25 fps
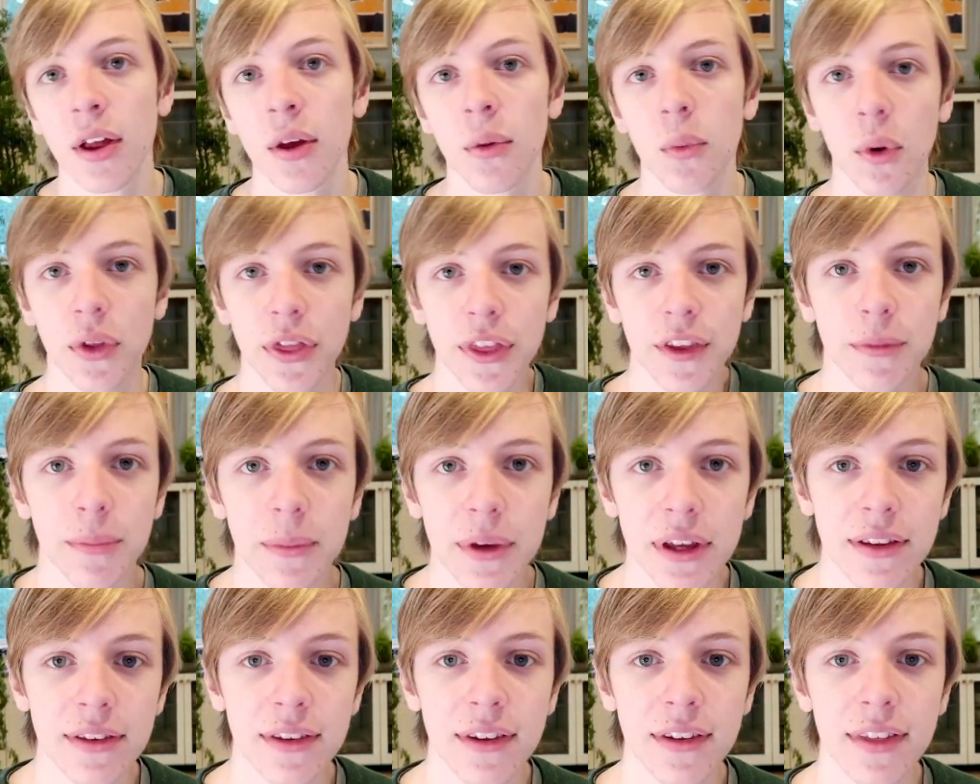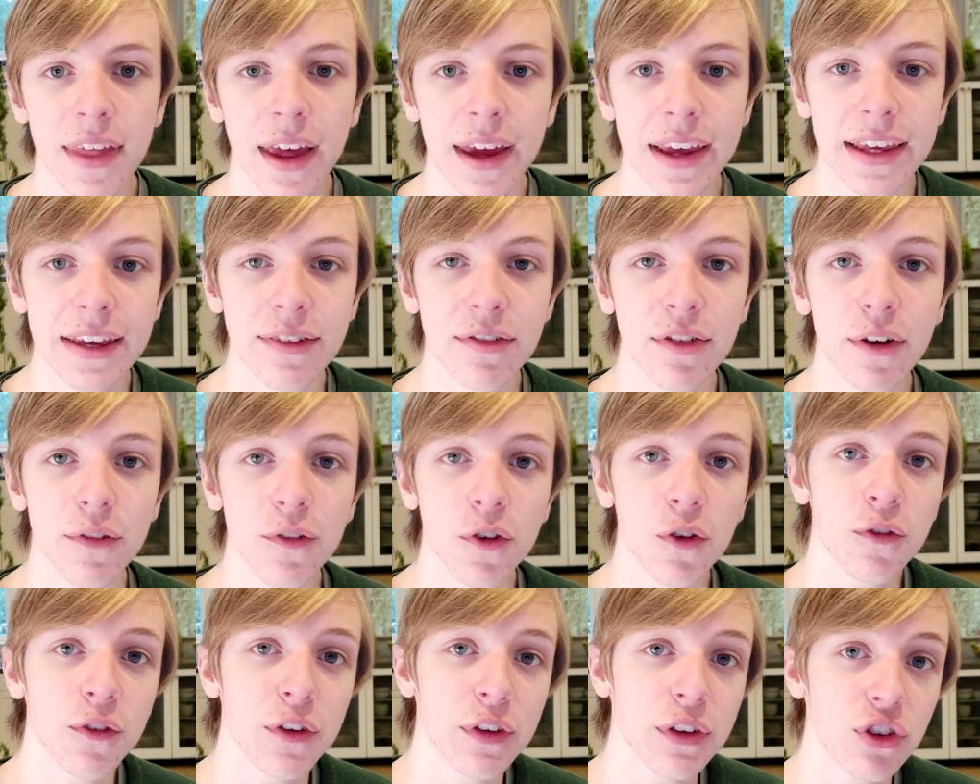What this means is that even if
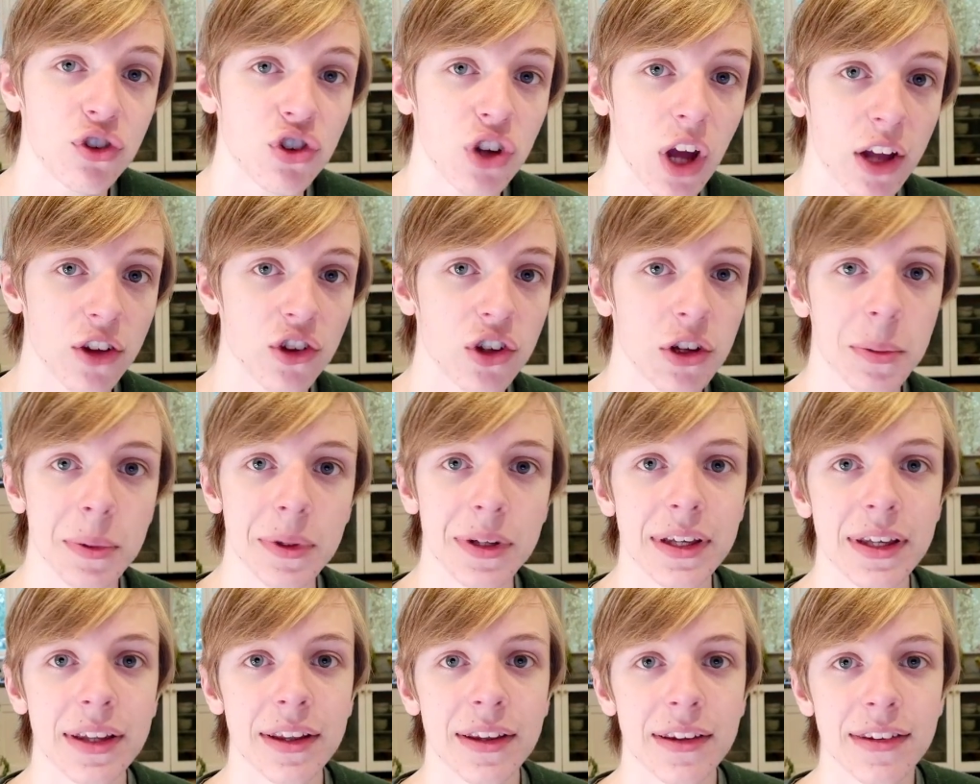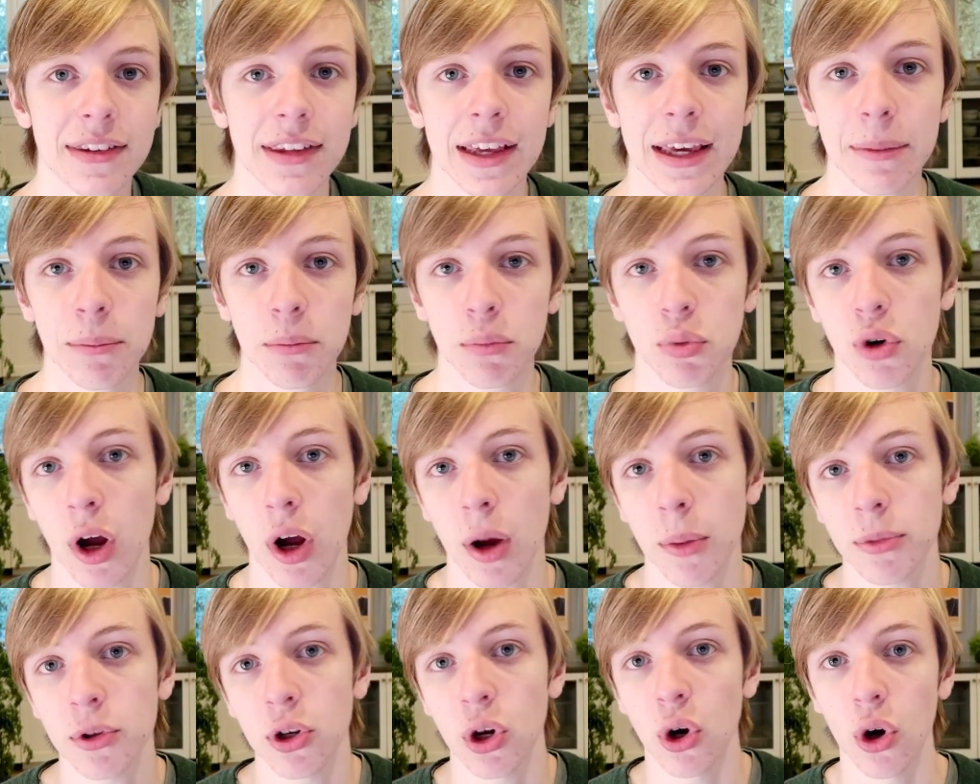you feed ChatGPT the same
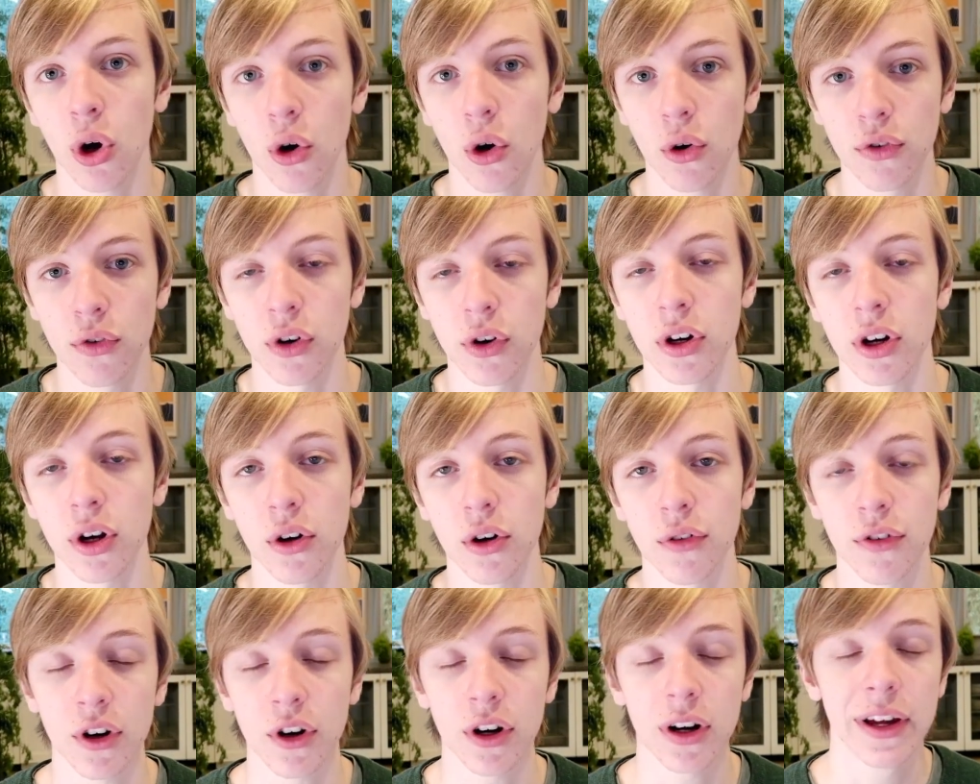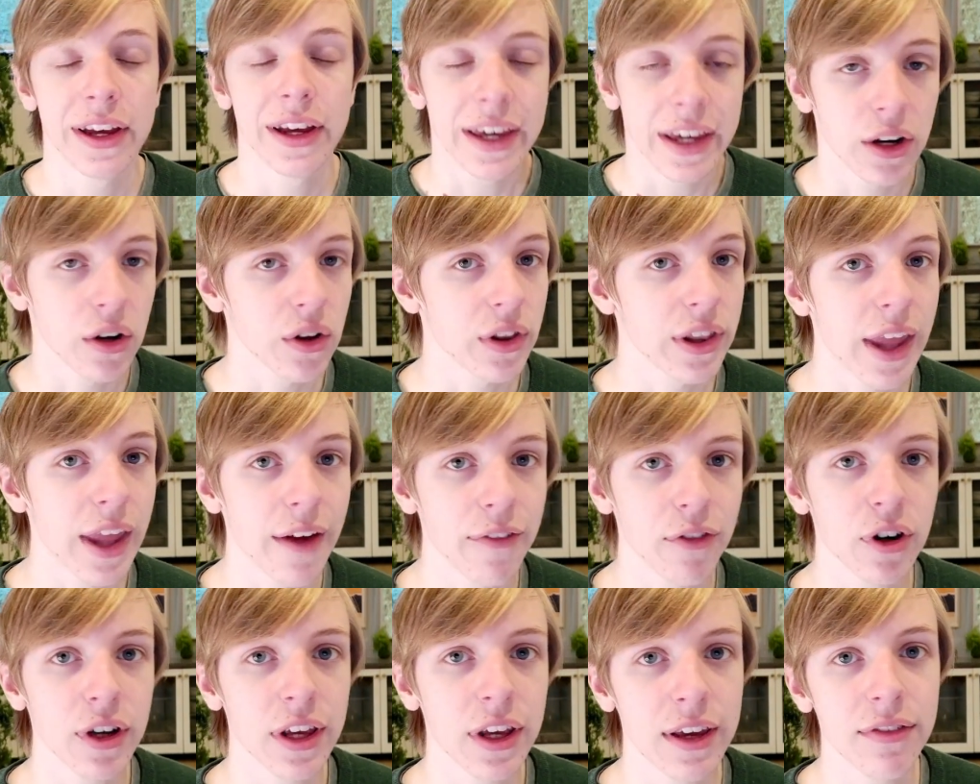prompt over and over, it'll
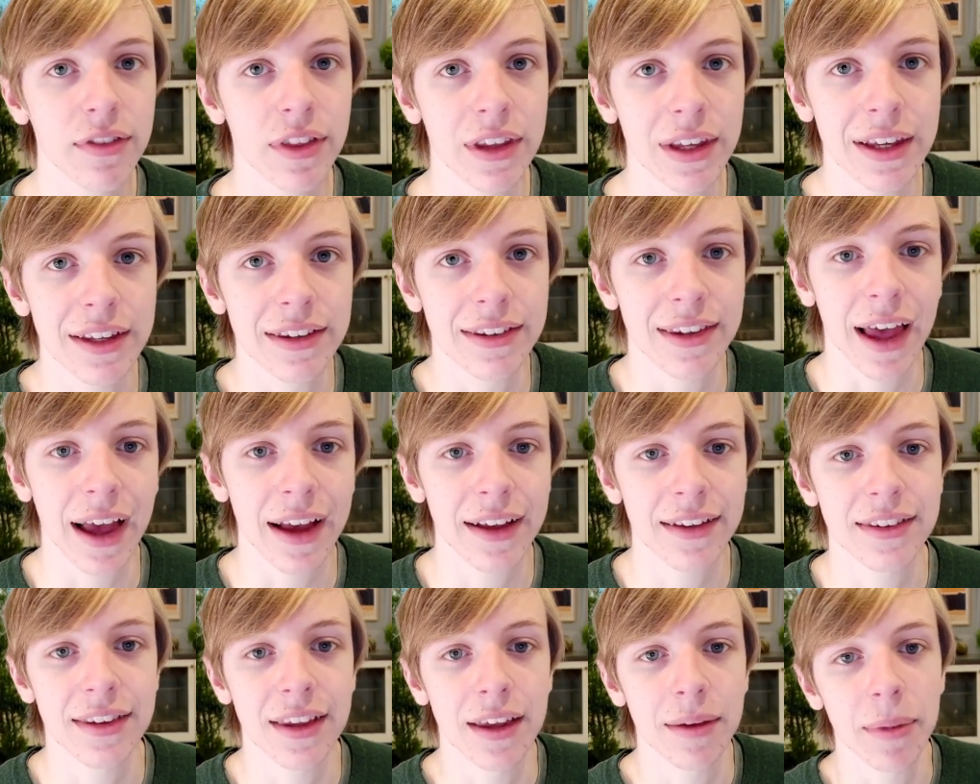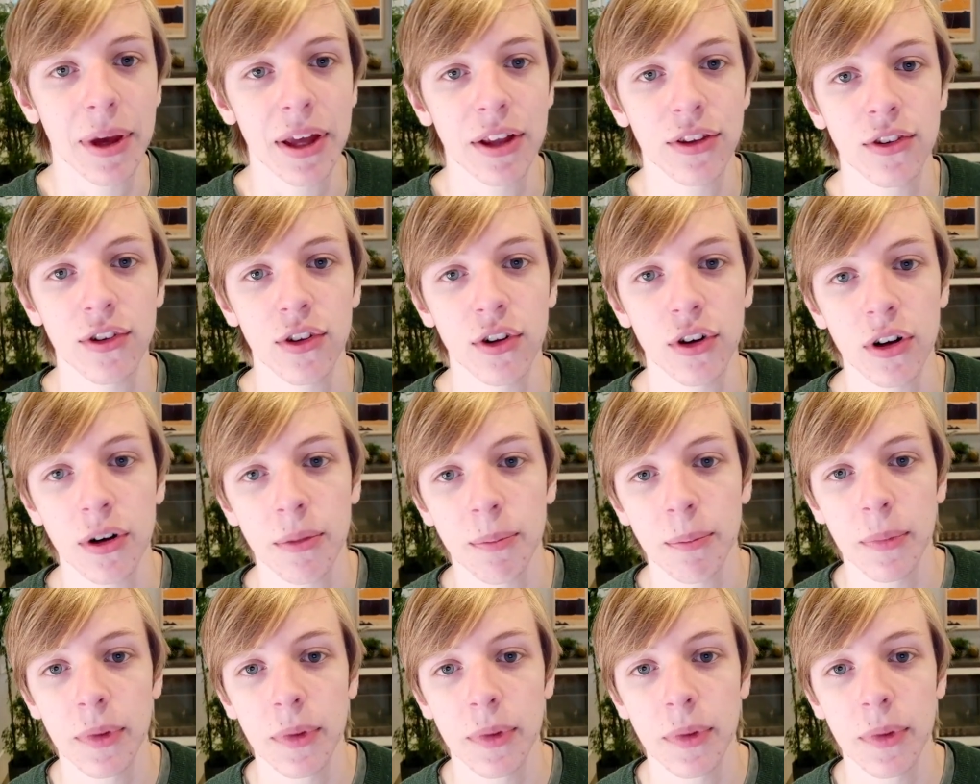never give the exact same answer.